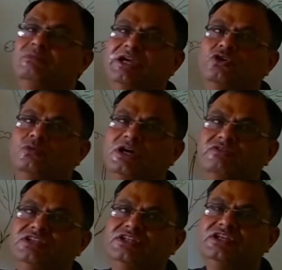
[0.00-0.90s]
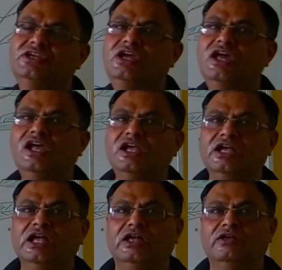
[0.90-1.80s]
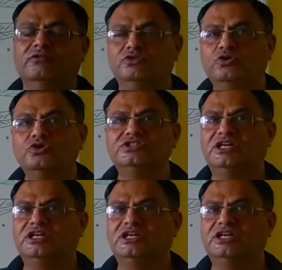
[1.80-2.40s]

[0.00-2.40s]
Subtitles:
microbe harvesting? Those